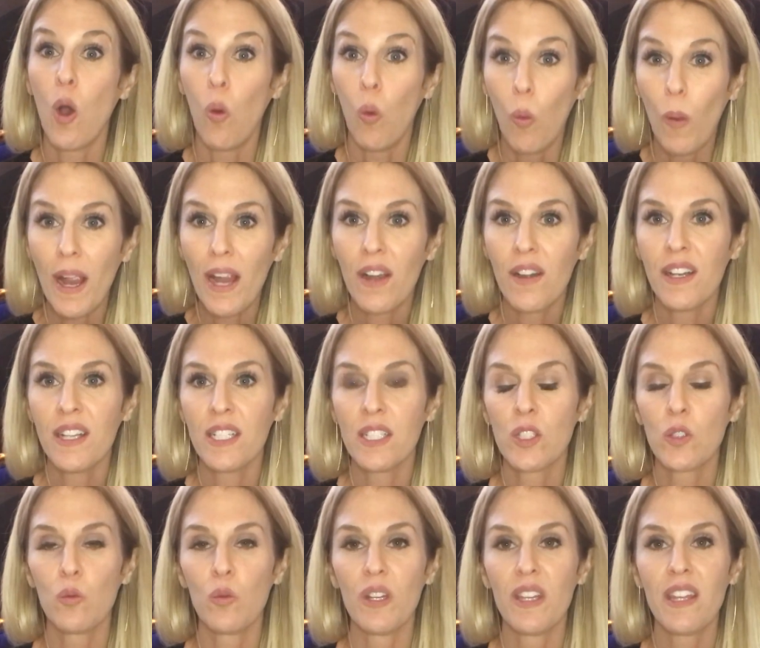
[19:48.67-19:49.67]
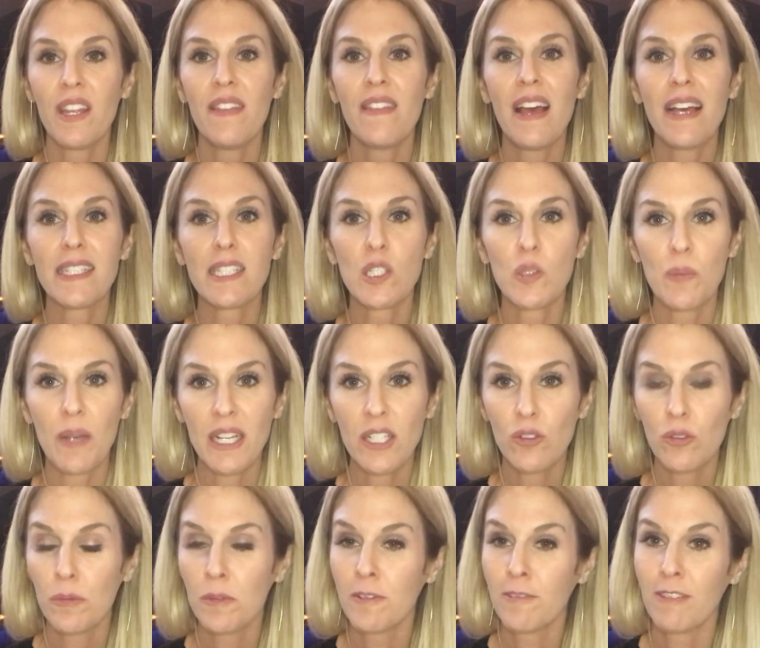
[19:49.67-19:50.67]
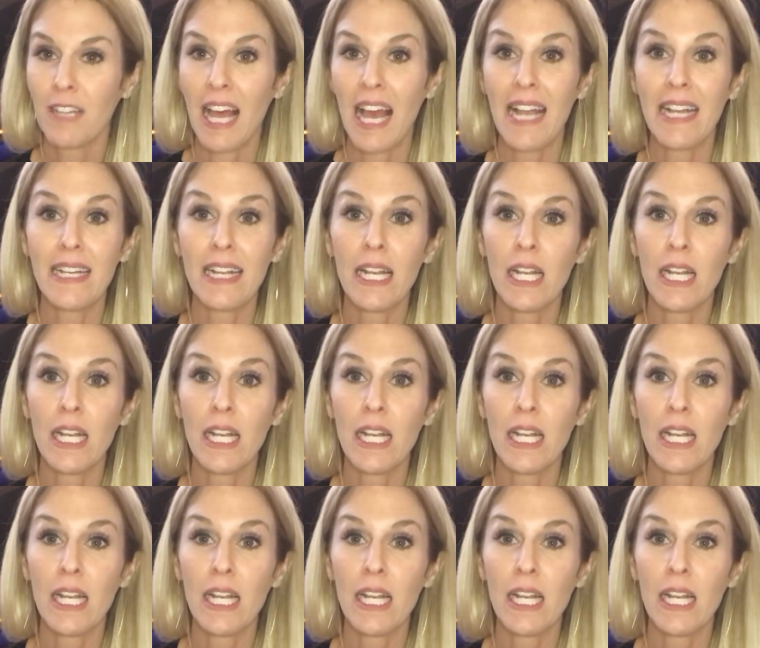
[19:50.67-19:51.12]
awareness within that spectrum of light